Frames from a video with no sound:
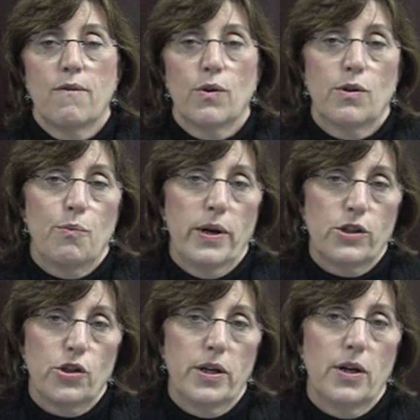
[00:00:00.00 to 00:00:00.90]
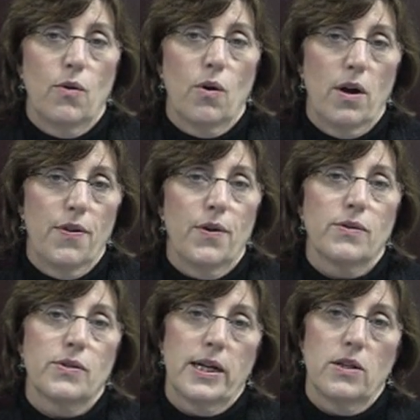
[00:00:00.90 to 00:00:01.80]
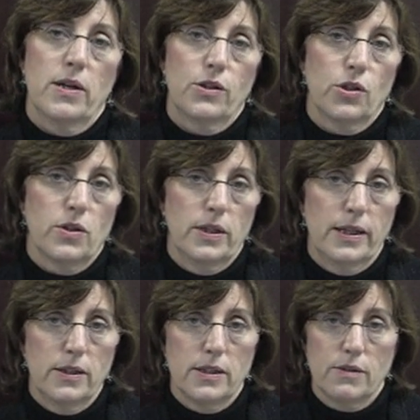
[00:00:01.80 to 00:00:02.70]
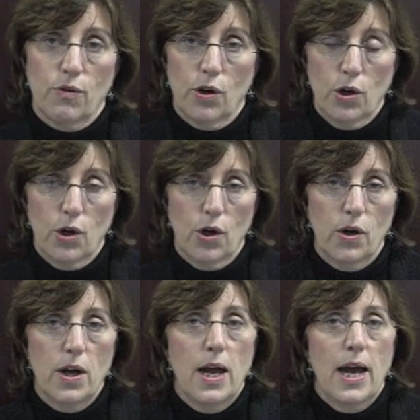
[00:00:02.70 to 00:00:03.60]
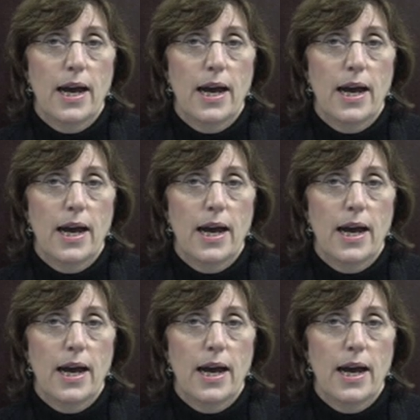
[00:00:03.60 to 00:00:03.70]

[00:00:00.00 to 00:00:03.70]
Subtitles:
for depression or other psychological illness for her,